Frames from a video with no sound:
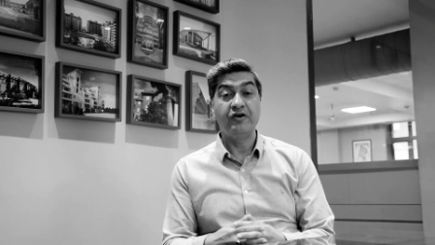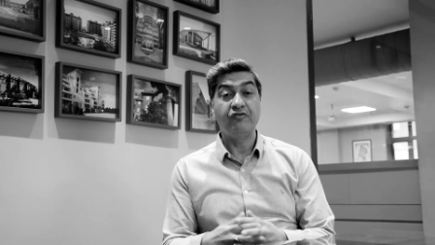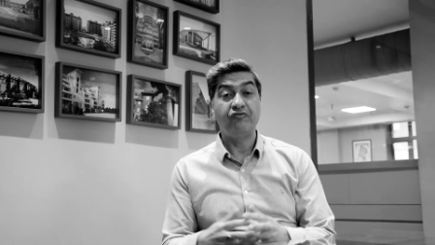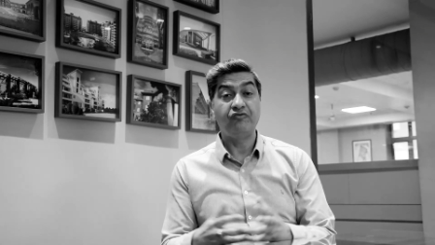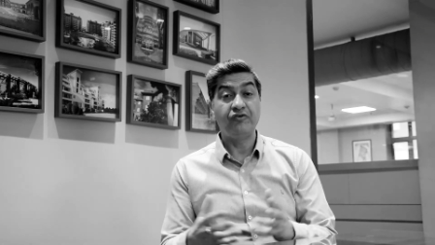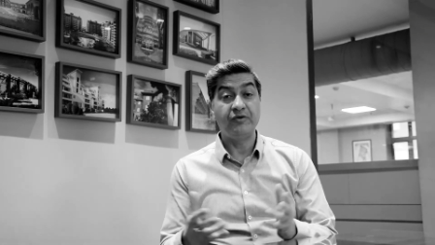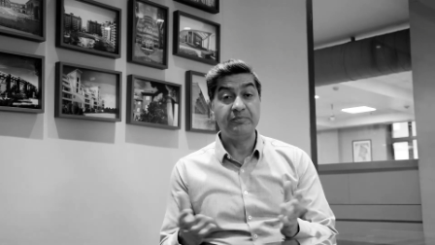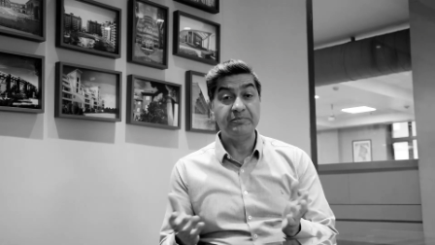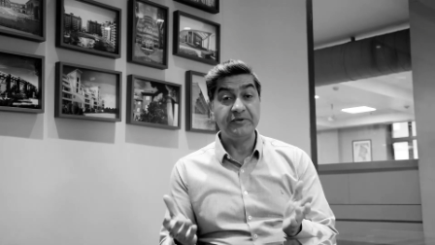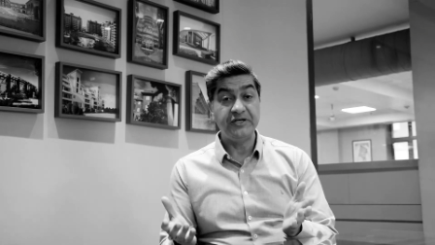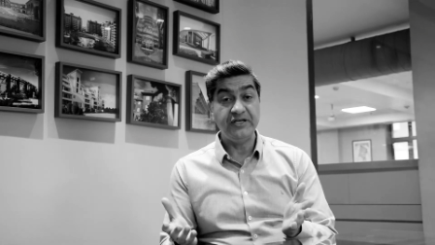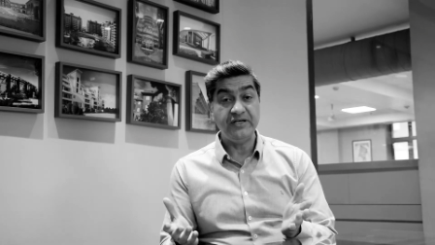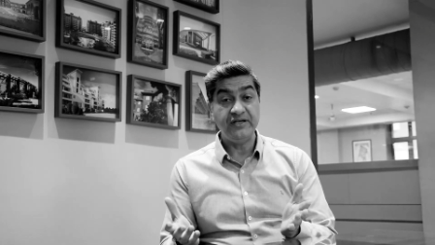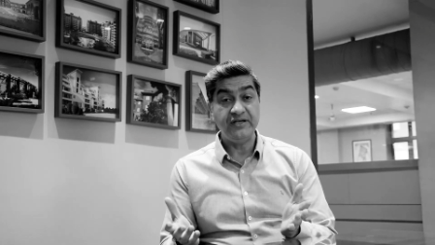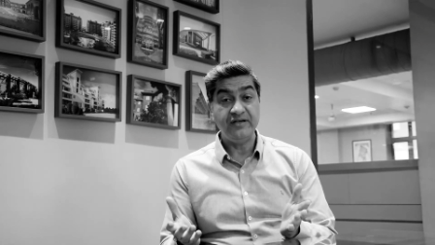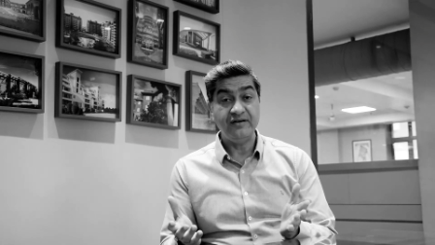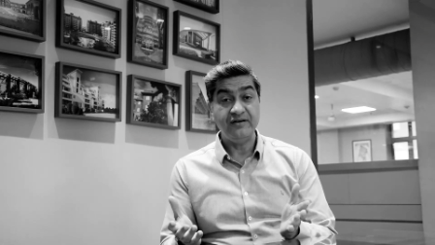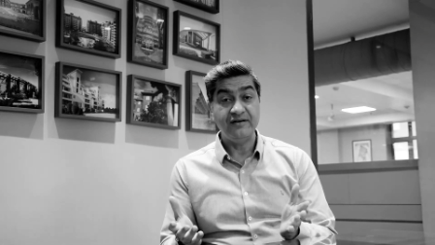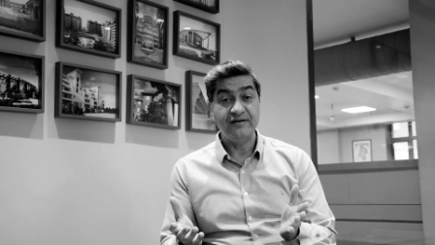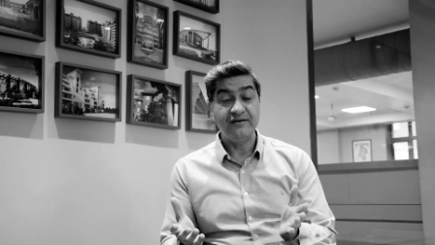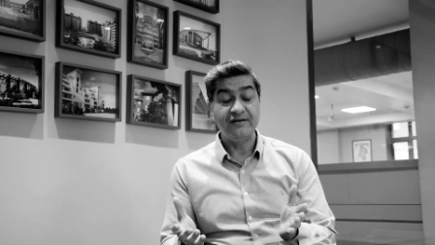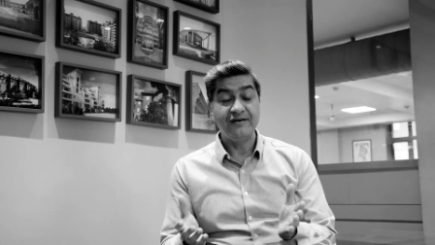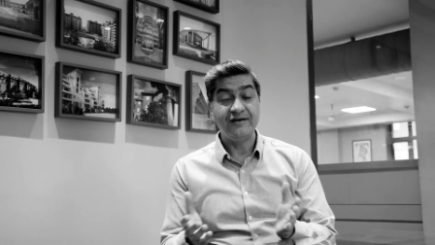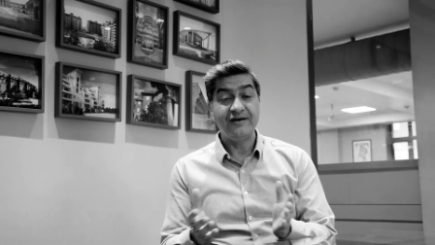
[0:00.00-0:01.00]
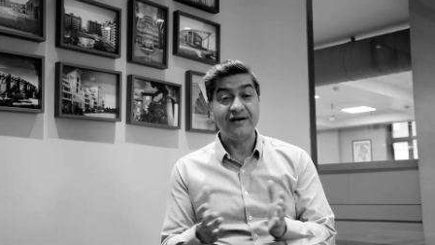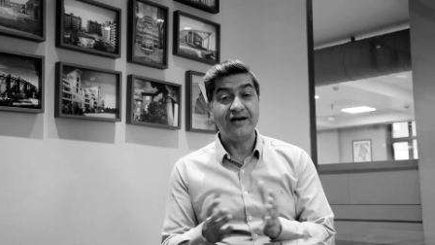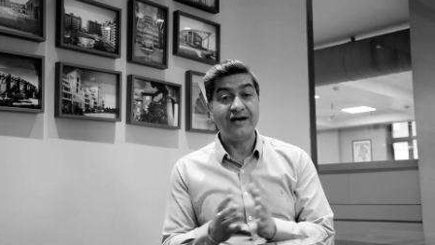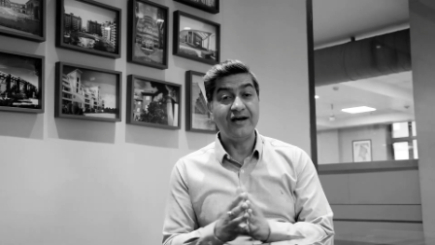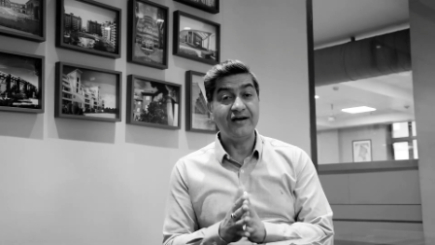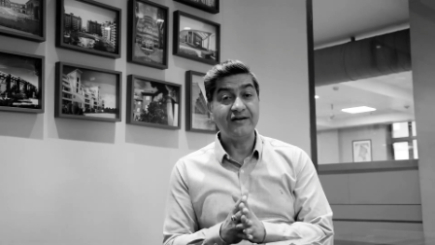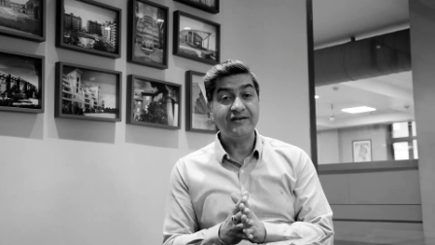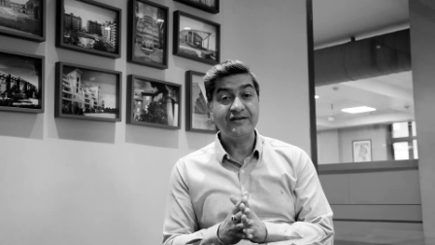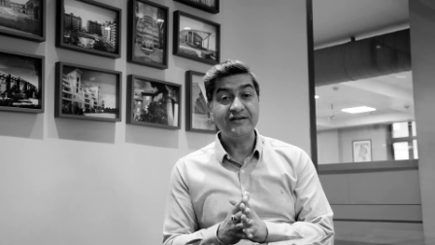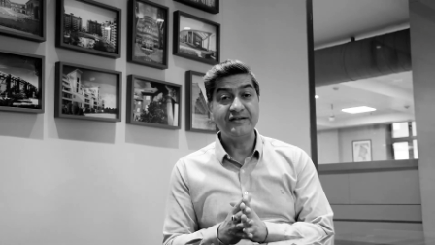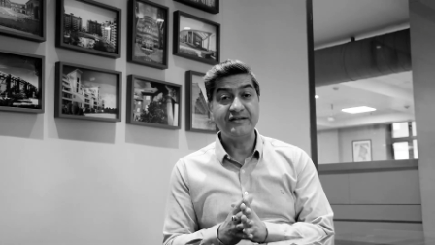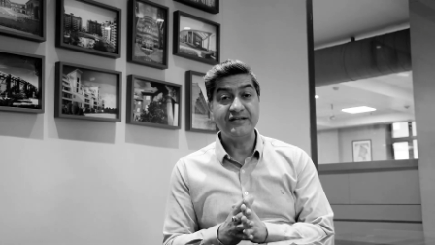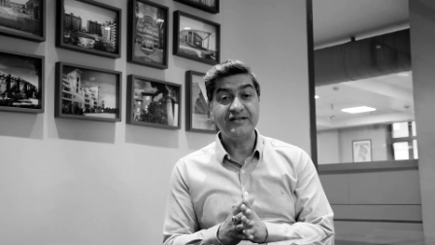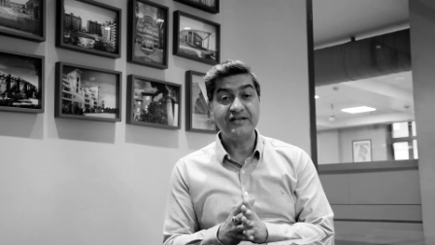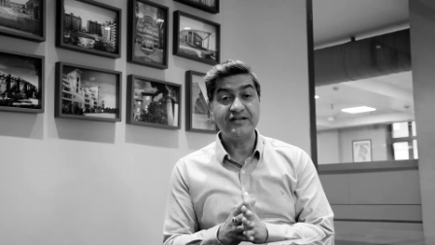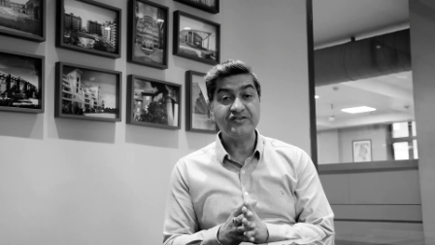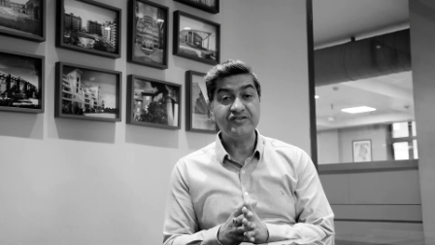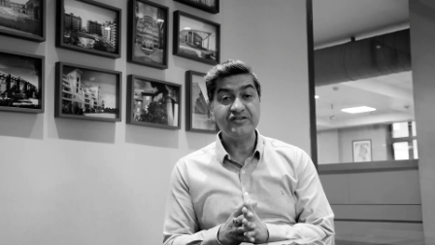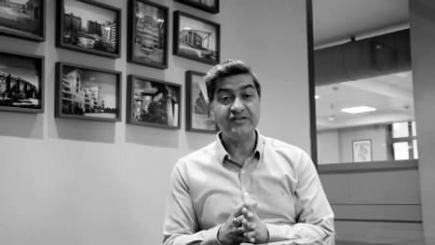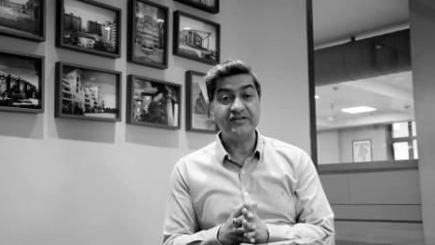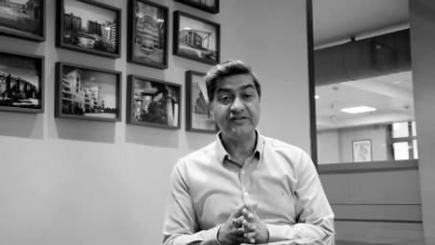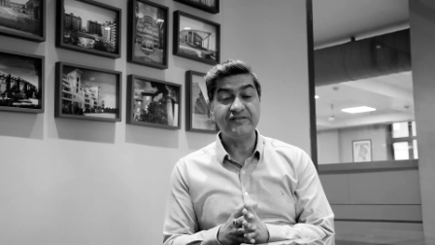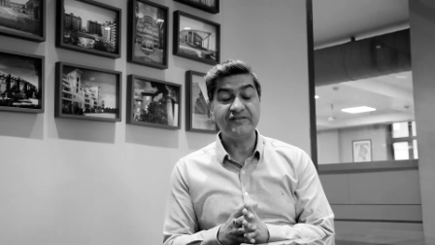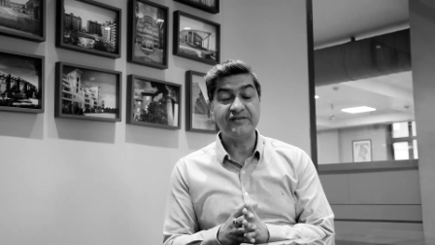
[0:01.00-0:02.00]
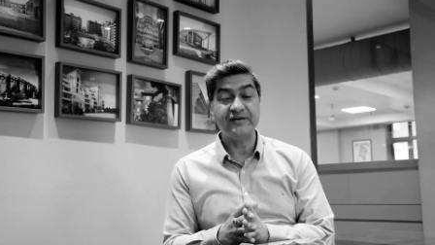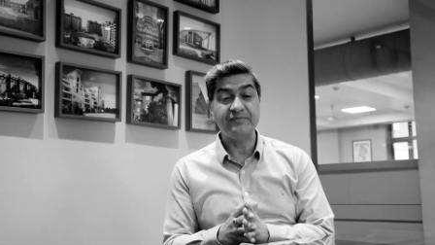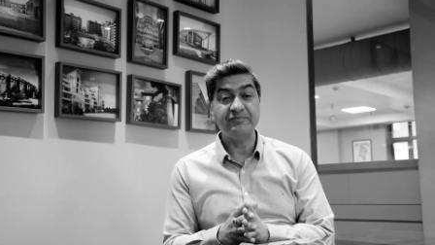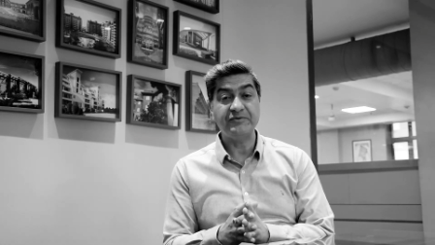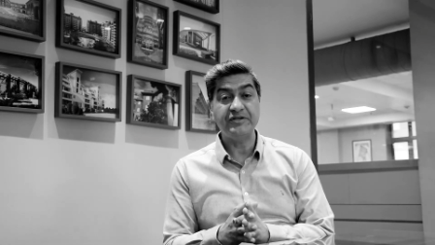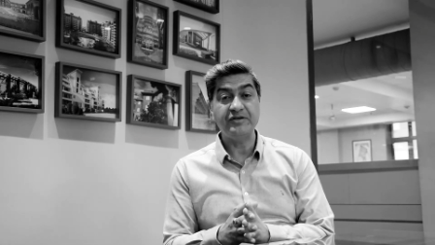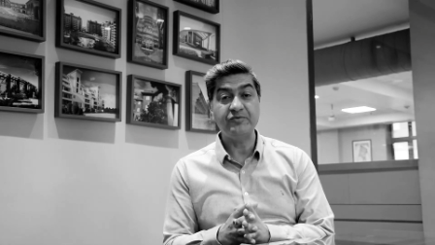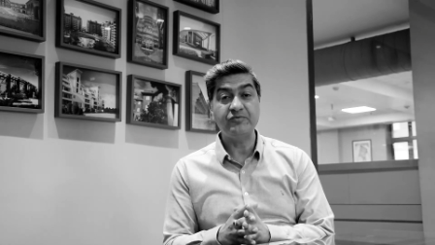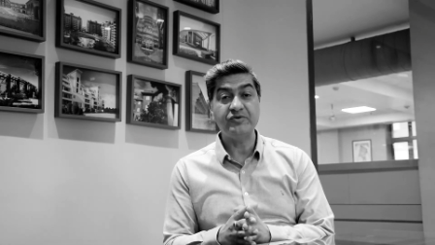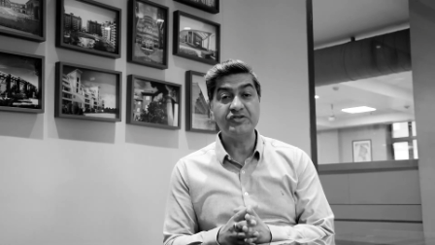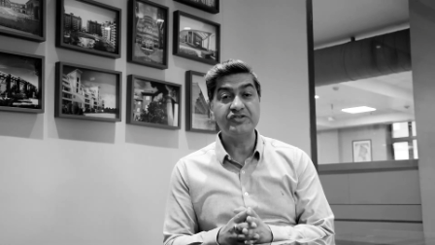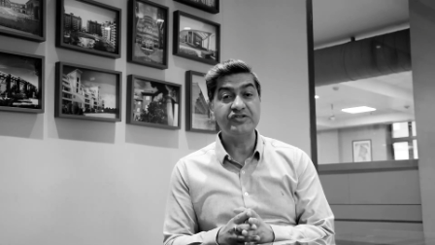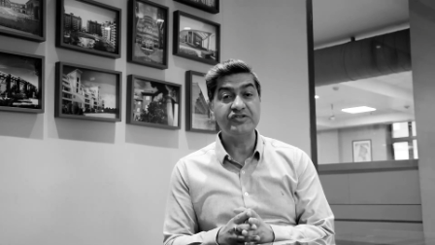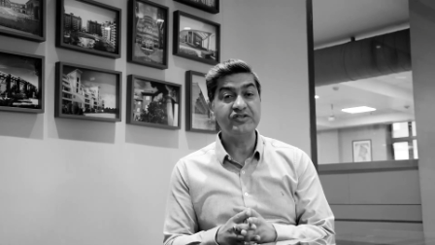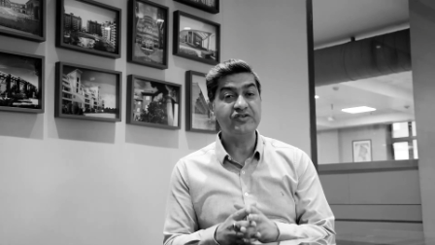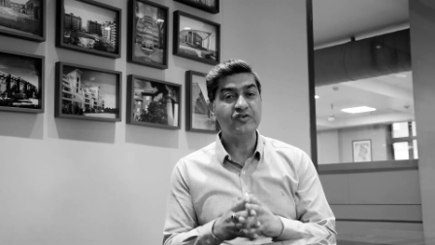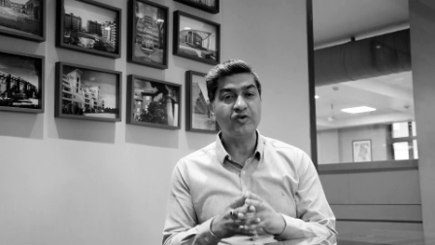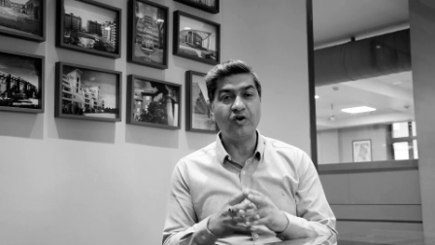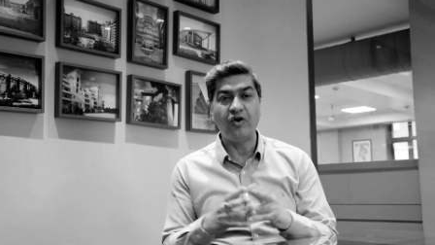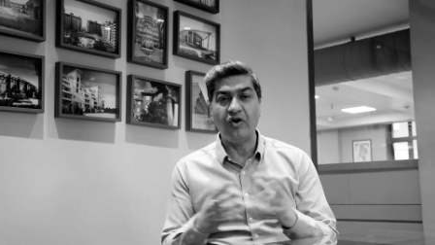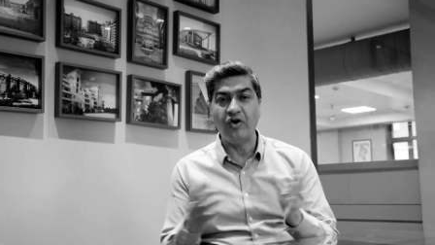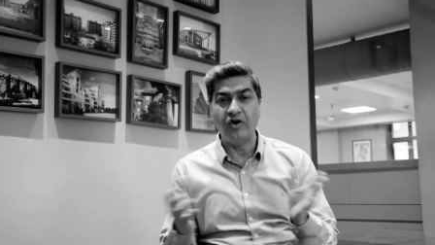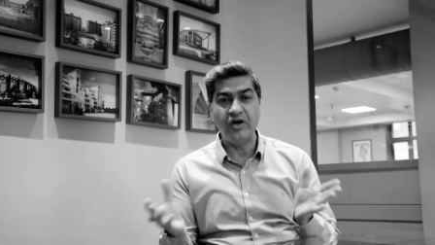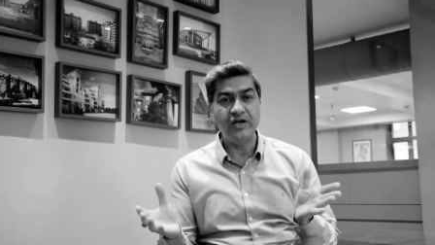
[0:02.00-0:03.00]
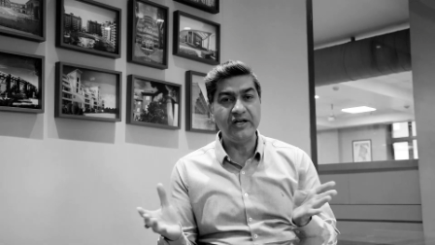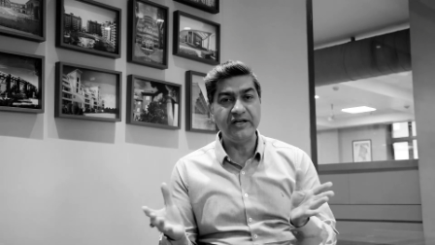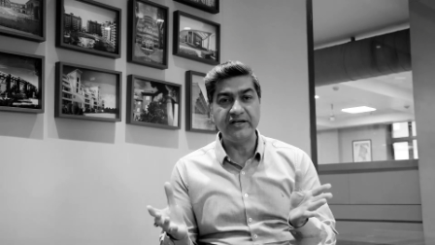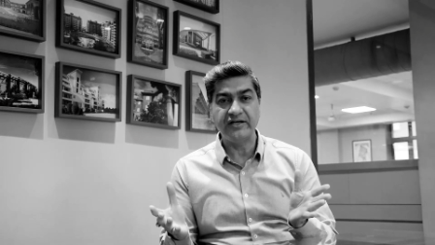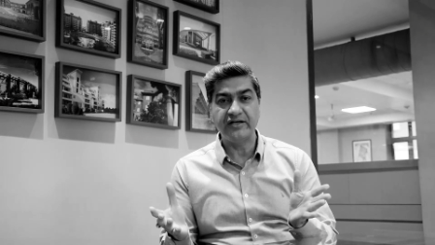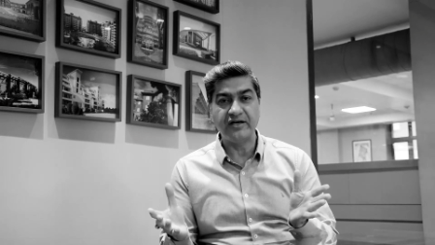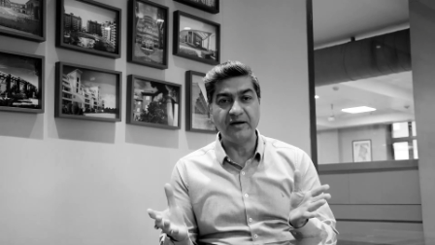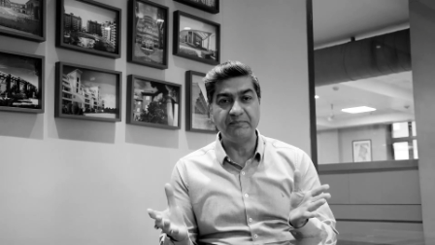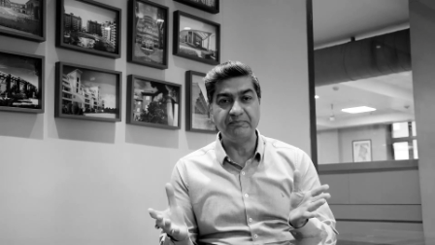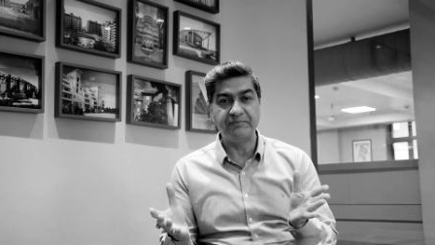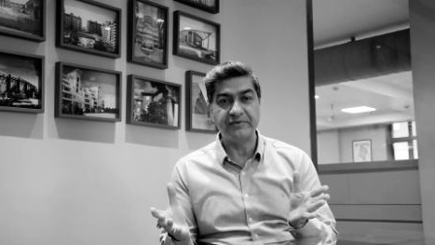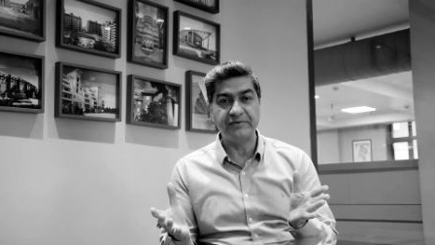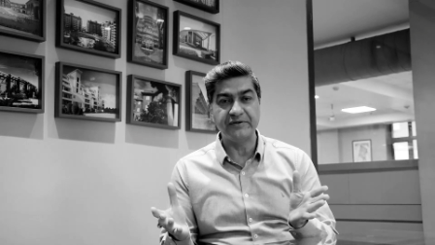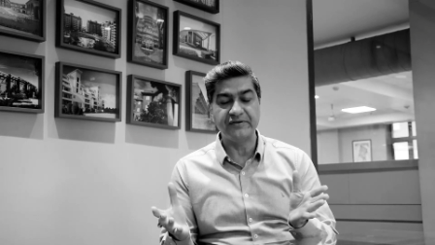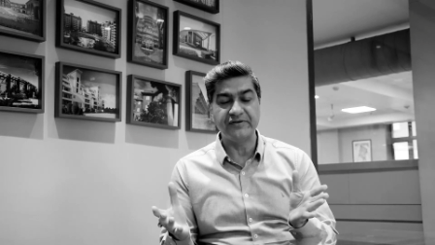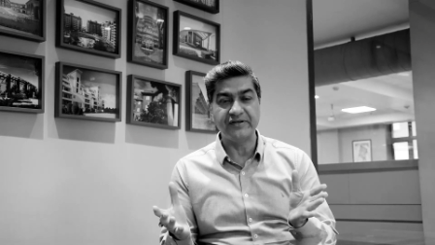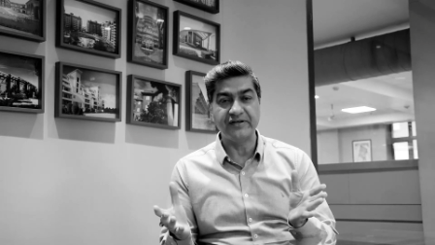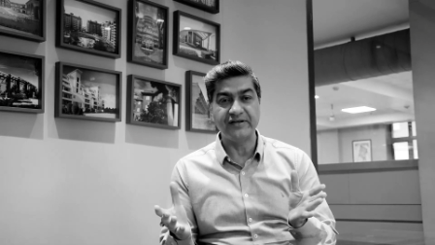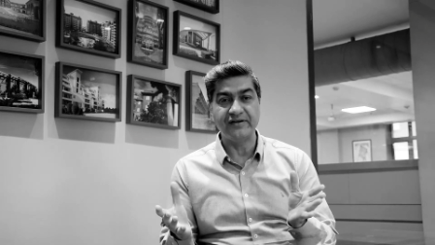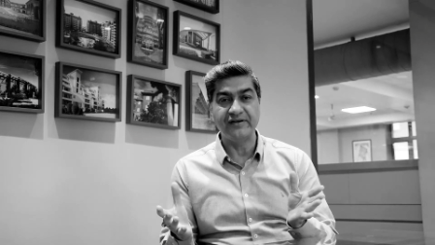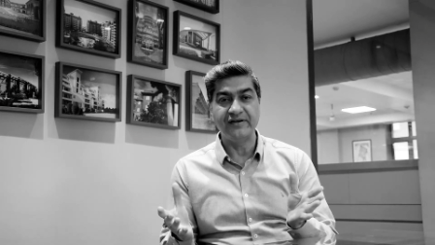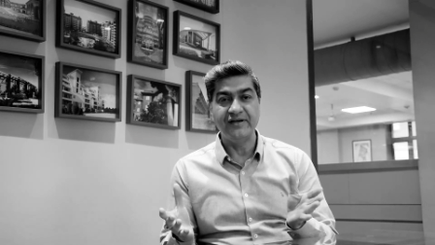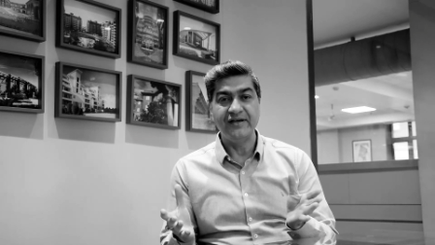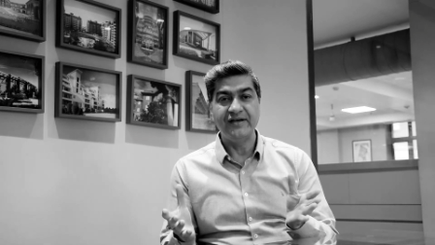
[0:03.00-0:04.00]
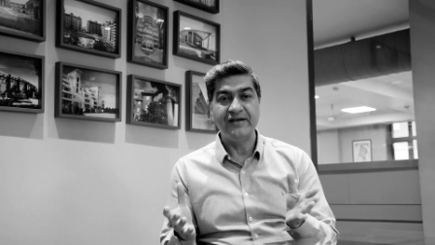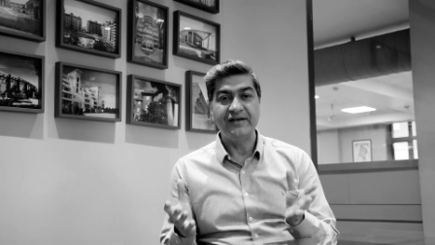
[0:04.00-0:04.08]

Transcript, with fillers: For me, architecture is something which is all encompassing.